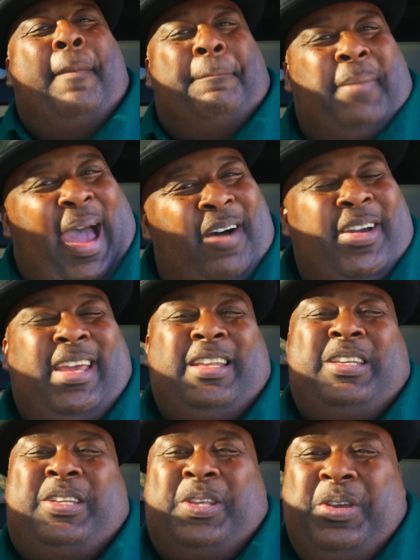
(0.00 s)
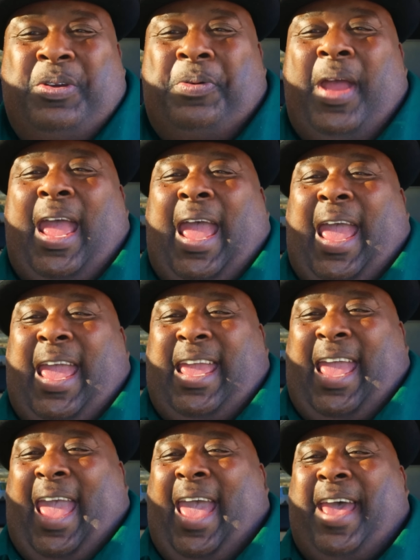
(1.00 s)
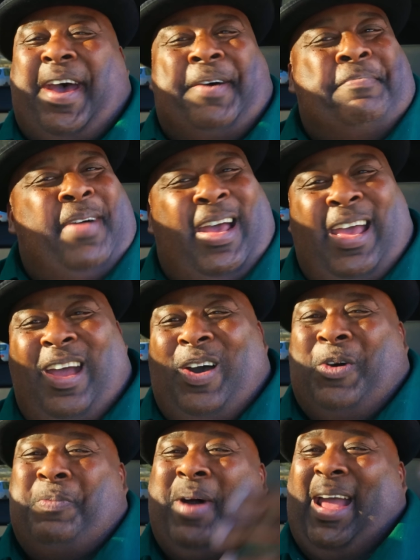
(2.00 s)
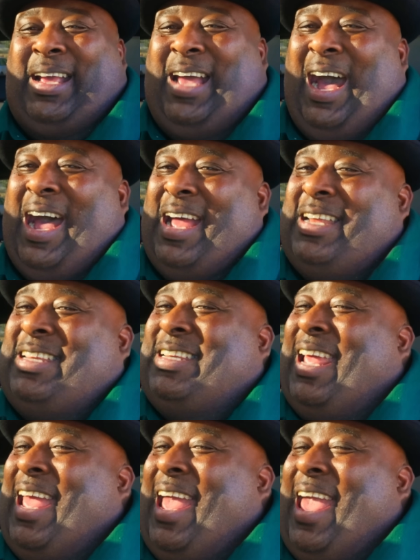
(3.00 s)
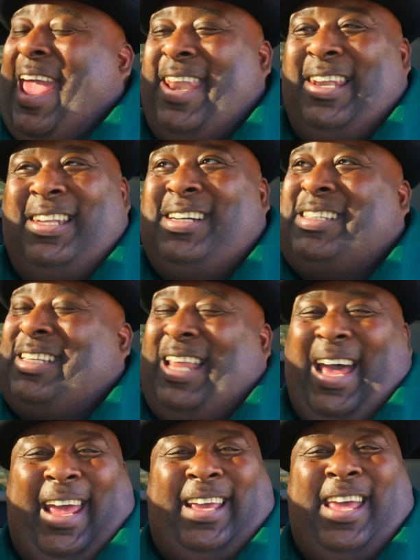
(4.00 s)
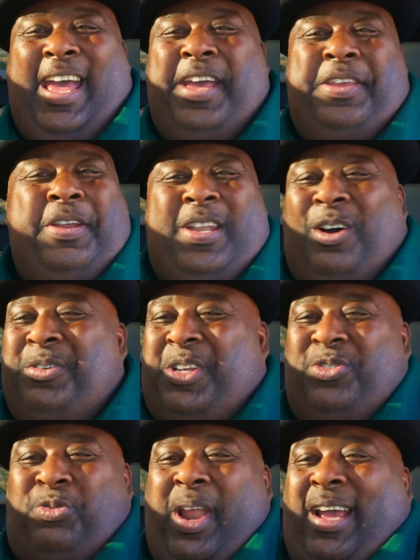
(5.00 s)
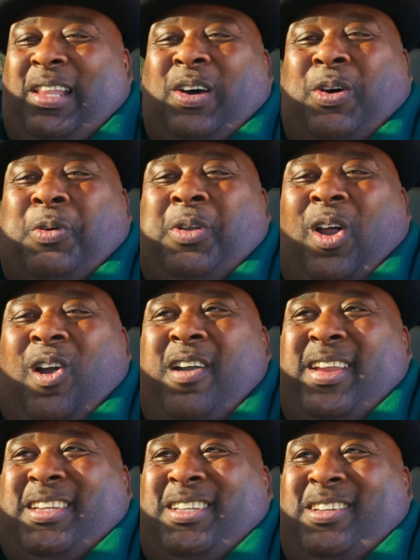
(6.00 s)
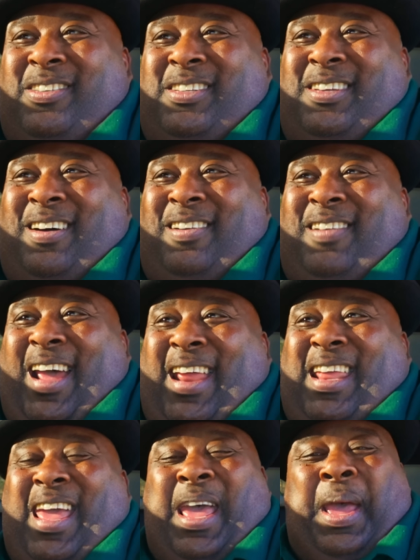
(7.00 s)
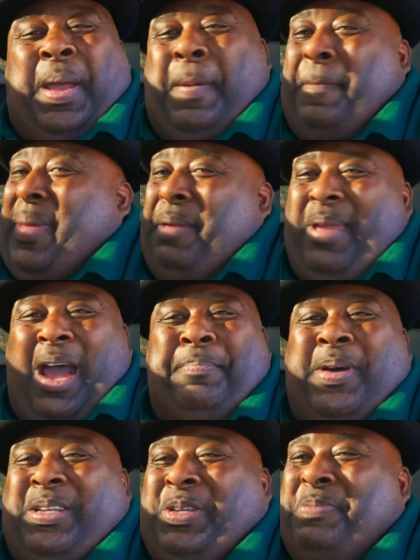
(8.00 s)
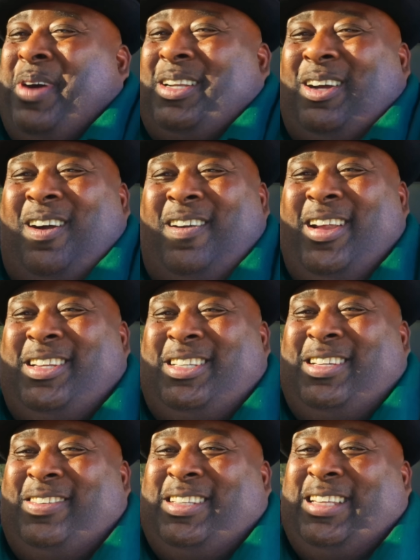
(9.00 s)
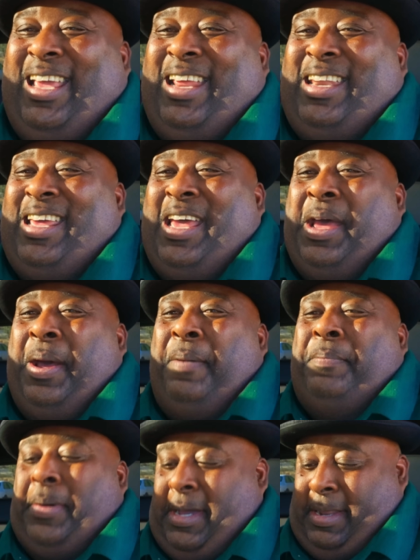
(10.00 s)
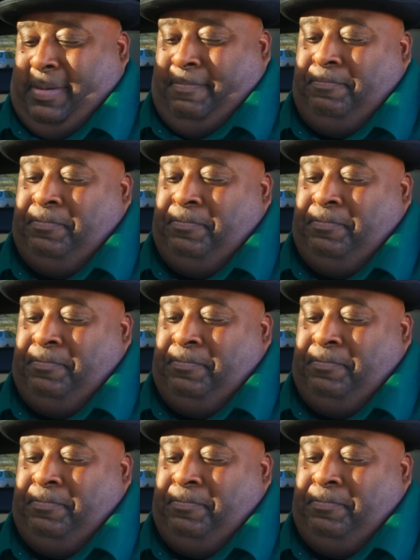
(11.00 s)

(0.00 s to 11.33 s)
Mountain Dew AM. Oh my gosh. It looks like, you know, just regular old orange juice, all right? Maybe I put too much orange juice in, but